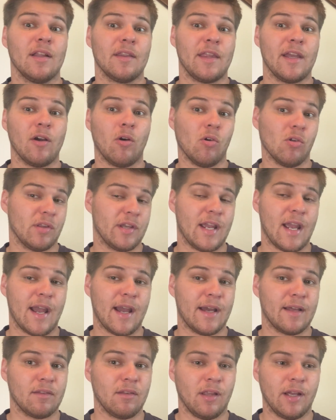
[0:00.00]
they only
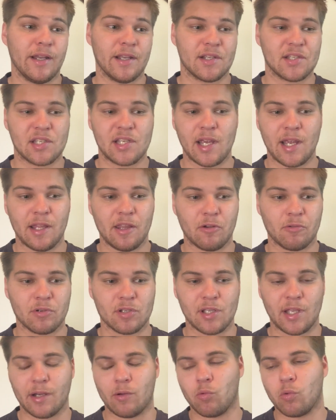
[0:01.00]
had, like, say there
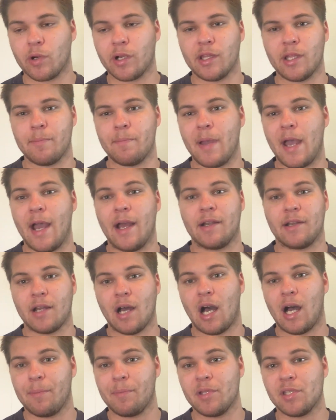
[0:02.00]
was like really bad
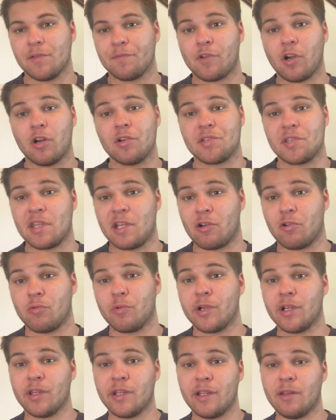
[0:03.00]
copies of cards and they were
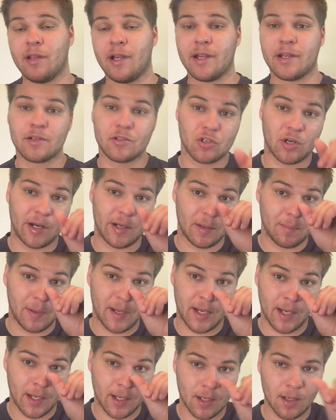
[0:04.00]
really like trying to
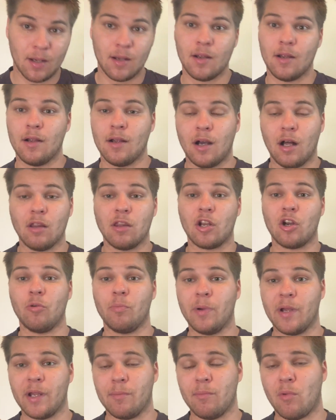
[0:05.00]
pay a little
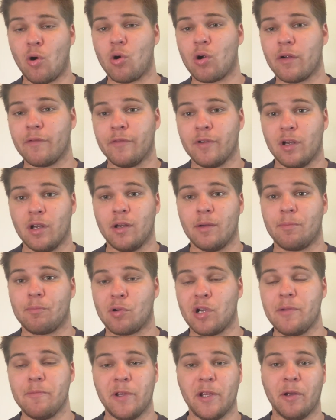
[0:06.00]
bit more of a
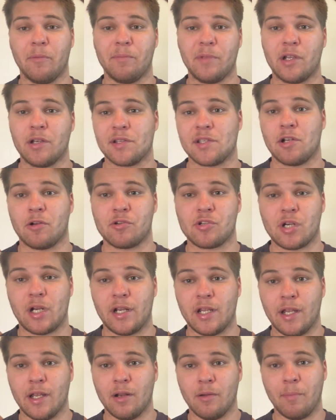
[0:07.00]
premium because they were trying
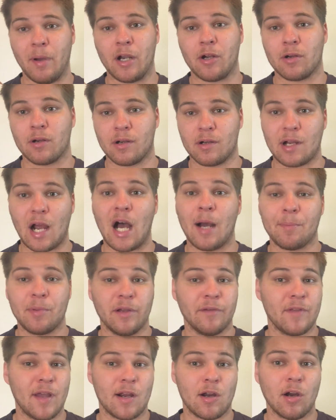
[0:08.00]
to get a better copy
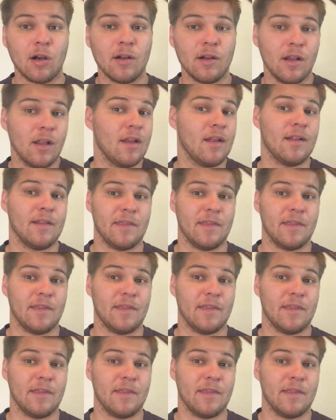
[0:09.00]
of that card.